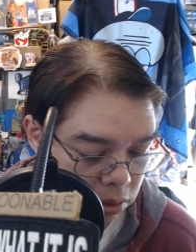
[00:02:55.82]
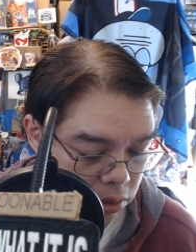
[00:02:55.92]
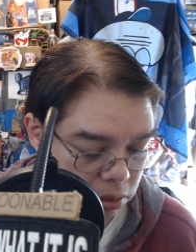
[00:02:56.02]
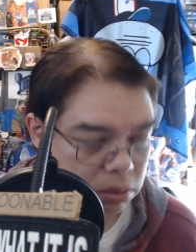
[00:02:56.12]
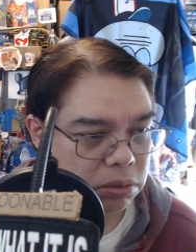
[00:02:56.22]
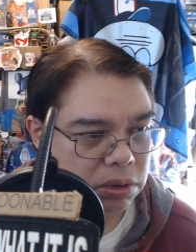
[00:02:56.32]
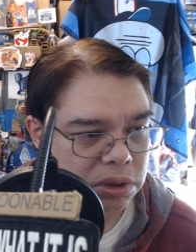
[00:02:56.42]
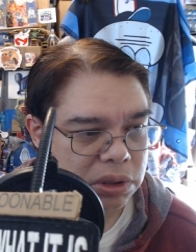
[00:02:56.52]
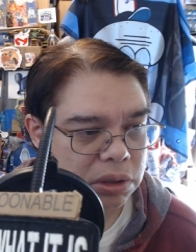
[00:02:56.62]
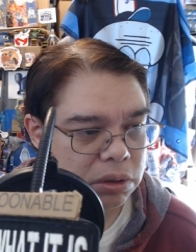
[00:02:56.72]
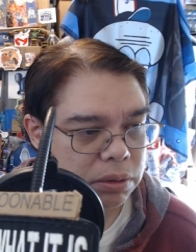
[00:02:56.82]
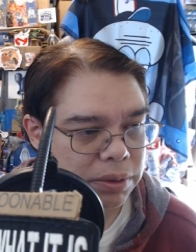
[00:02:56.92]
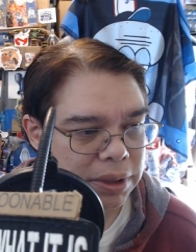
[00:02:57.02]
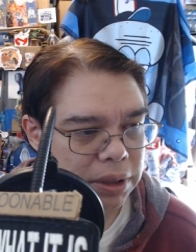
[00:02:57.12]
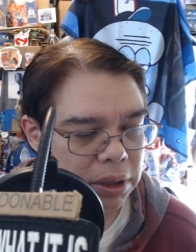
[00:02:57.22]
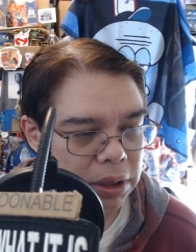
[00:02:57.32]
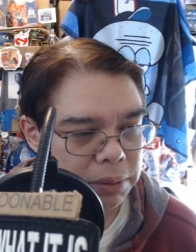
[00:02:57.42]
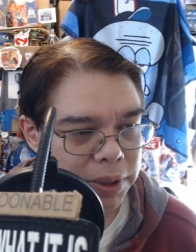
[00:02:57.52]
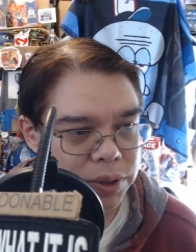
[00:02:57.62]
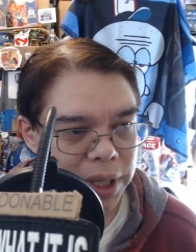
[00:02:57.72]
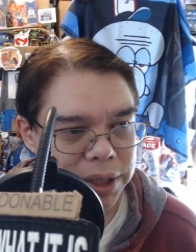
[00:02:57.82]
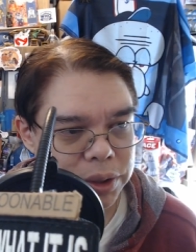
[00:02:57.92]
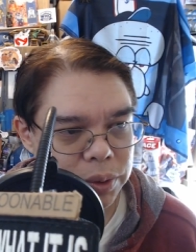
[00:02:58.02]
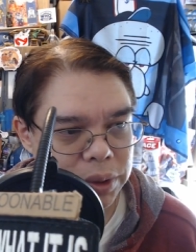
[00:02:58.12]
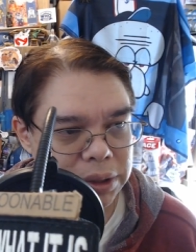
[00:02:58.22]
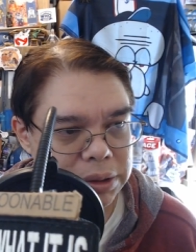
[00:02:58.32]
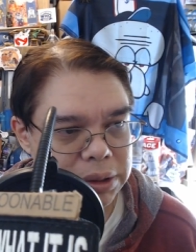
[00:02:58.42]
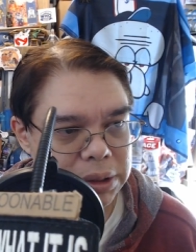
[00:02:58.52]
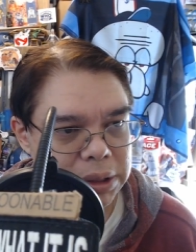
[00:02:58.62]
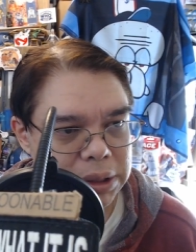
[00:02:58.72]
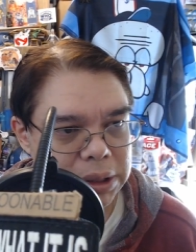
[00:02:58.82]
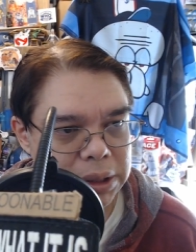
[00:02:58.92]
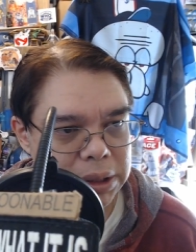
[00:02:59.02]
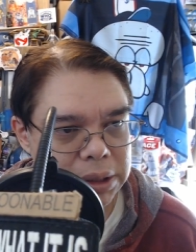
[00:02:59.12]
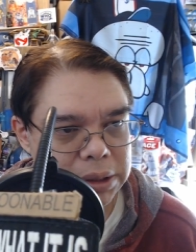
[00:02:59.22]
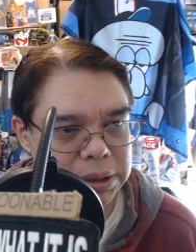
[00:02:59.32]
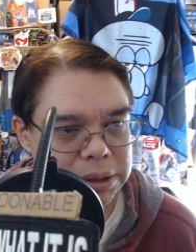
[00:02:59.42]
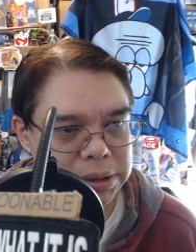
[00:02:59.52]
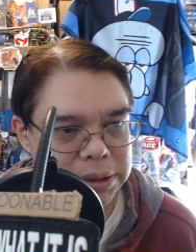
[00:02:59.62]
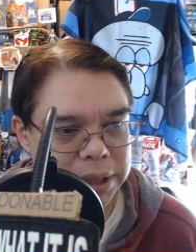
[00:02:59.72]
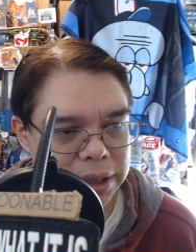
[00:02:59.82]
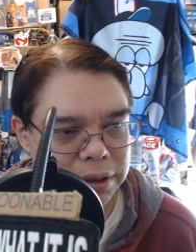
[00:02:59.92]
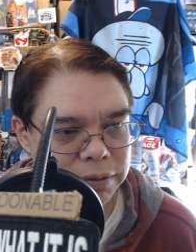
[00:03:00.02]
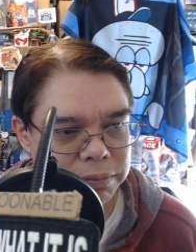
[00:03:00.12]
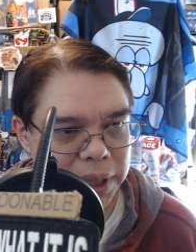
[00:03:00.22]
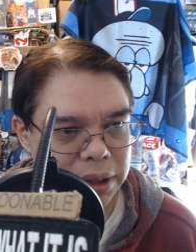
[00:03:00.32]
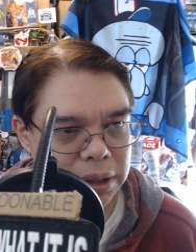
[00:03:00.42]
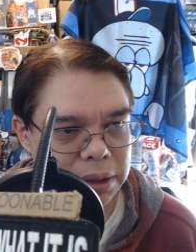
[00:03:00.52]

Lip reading: let's see, I had to do a data backup.